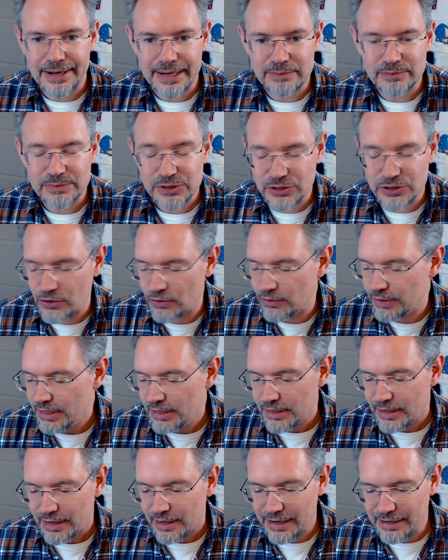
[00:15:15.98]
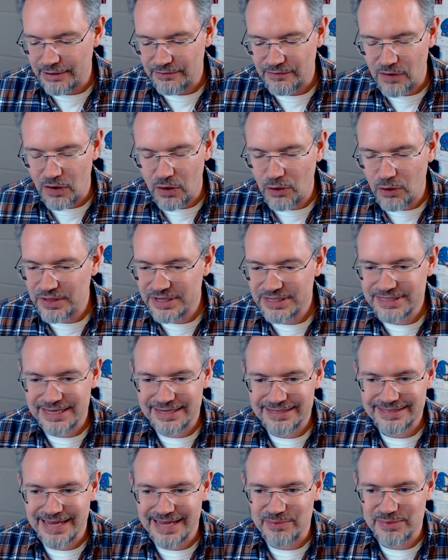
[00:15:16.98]
So kind of all these
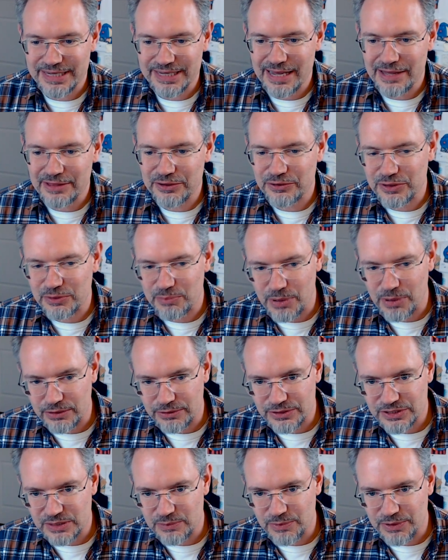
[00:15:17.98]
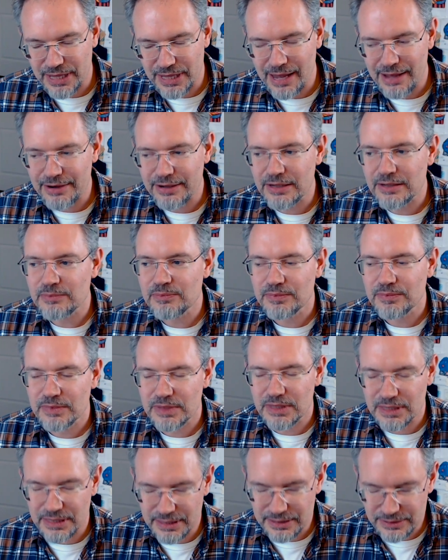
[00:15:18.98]
things came together, the partnership with Adam,
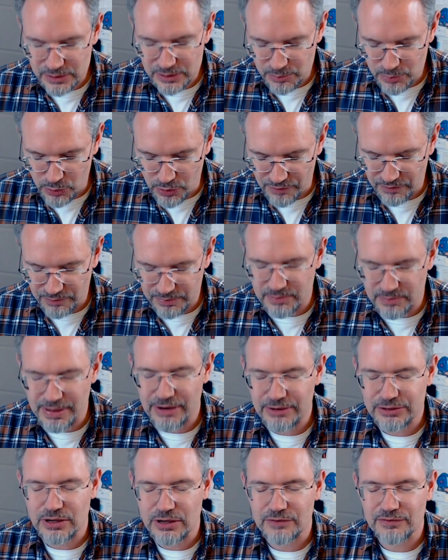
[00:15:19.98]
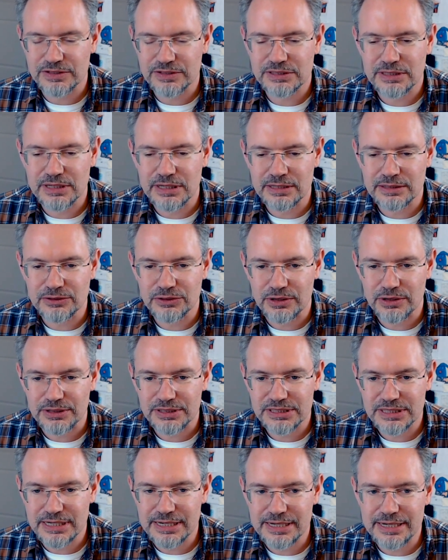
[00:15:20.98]
the support from the Mayor's Office in New York
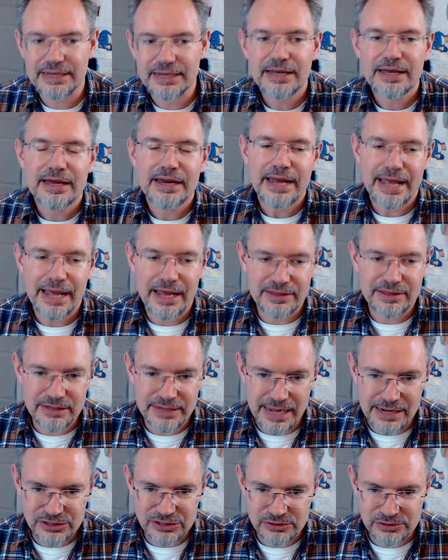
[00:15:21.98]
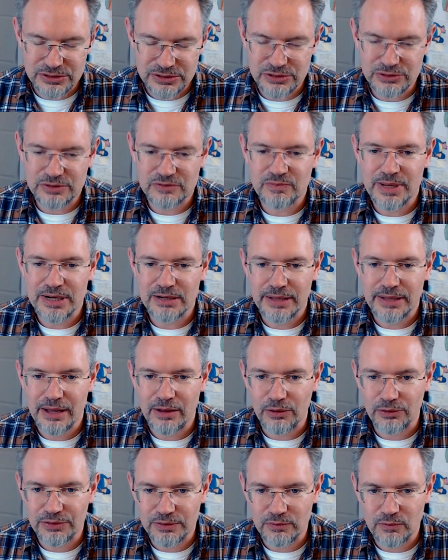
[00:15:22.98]
City, and the National Institute of Mental
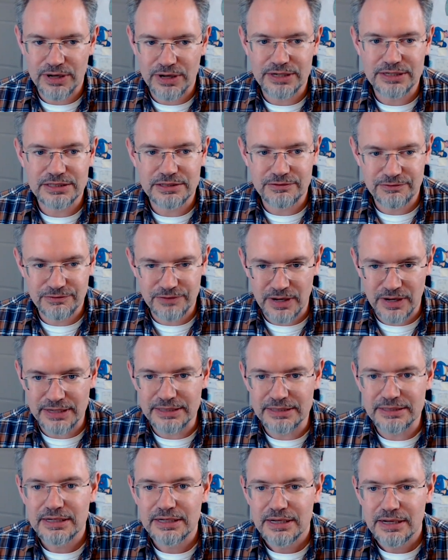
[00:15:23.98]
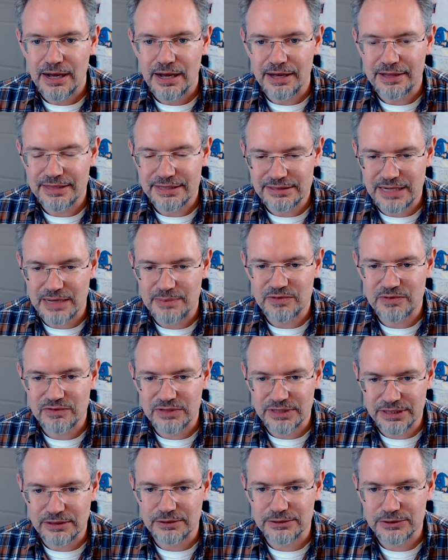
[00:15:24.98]
Health that wanted to fund this type of
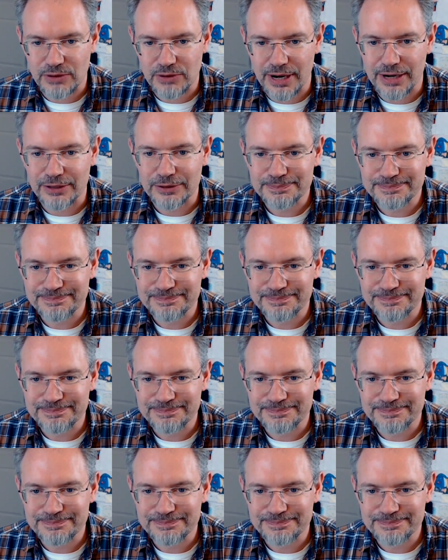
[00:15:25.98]
clinical trial.